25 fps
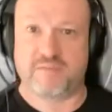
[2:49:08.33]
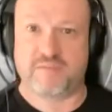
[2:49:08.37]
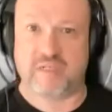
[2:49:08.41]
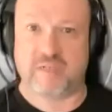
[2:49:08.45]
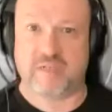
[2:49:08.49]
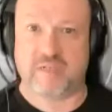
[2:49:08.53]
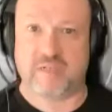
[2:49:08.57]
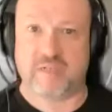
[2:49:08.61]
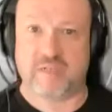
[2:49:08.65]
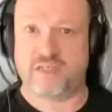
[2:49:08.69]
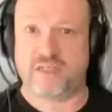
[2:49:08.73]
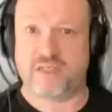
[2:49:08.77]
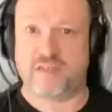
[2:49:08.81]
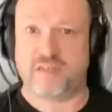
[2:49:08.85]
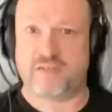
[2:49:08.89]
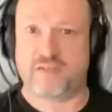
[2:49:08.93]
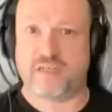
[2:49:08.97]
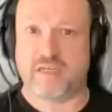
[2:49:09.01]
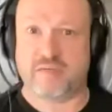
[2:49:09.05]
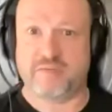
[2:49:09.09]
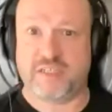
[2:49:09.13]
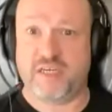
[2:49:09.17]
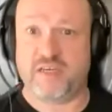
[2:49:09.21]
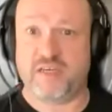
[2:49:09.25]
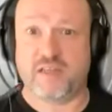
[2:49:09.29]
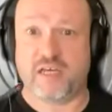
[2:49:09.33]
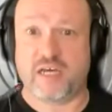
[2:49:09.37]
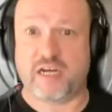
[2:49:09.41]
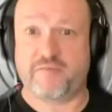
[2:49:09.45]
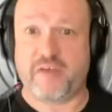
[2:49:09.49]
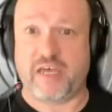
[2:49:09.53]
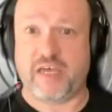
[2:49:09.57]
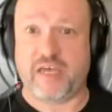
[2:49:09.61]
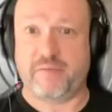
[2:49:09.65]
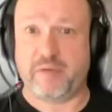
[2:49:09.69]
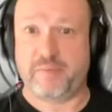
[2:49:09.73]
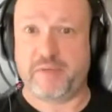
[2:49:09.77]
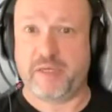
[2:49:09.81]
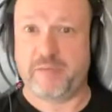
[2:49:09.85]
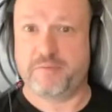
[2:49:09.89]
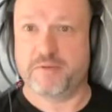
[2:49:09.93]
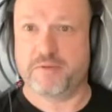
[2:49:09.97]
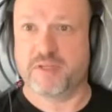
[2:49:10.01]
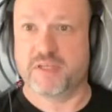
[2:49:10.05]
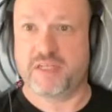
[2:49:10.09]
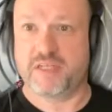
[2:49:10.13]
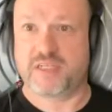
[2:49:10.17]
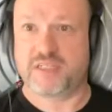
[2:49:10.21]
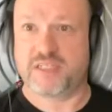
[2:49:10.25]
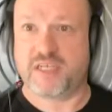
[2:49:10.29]
I'm seeing a lot of happy people
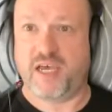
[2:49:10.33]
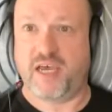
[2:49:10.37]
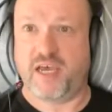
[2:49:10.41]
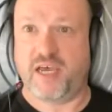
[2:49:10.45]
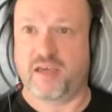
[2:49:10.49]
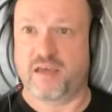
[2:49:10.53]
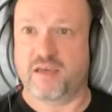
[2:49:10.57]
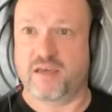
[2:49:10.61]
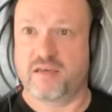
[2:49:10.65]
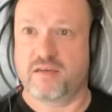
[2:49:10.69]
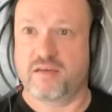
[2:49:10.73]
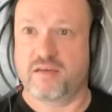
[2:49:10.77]
in the tag.